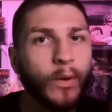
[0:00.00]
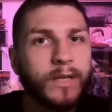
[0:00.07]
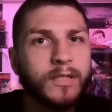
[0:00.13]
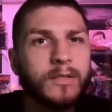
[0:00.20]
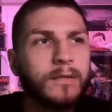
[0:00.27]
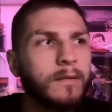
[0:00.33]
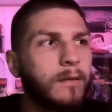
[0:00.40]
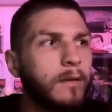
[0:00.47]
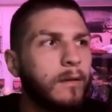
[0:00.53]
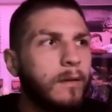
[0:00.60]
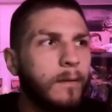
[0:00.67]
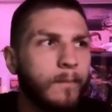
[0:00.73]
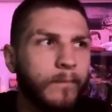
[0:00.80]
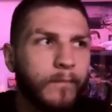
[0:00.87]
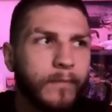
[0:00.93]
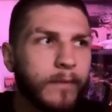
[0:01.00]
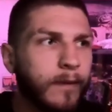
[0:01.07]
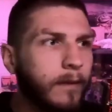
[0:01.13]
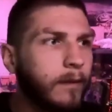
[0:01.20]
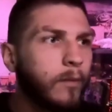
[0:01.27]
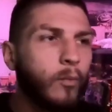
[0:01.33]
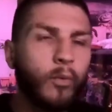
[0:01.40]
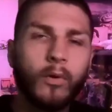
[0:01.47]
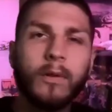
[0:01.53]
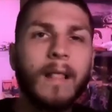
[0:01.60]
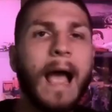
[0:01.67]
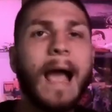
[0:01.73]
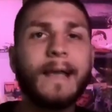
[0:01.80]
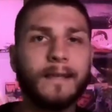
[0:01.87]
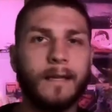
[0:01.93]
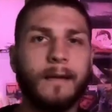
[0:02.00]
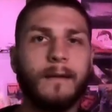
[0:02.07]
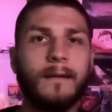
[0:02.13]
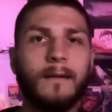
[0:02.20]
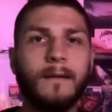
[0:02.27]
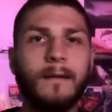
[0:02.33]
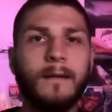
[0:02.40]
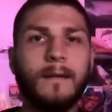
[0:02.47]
which we're lacking.